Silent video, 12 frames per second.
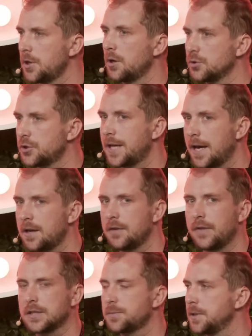to get
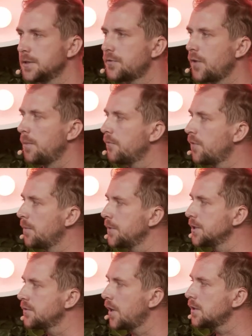investments from
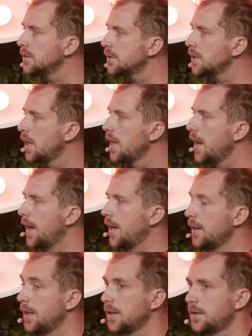these funds. And
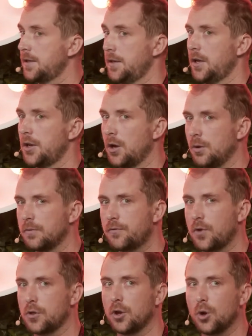I think,
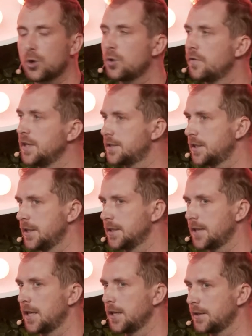for the local
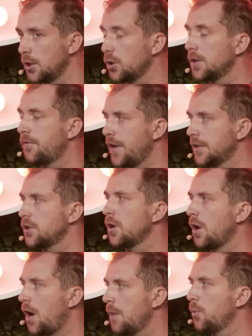VCs, I think they're going to face a
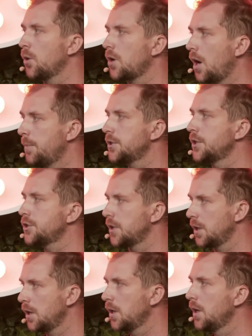lot more
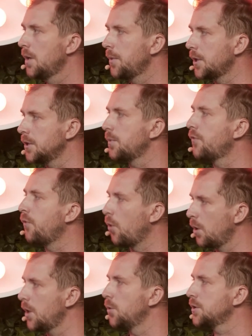competition. Because
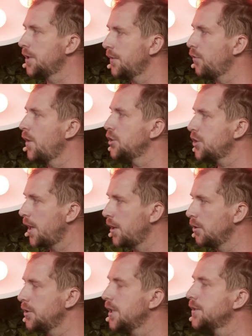before it was a
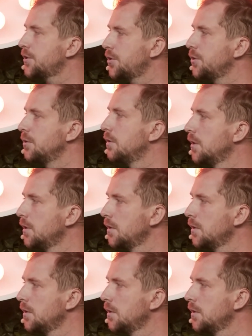differentiator just to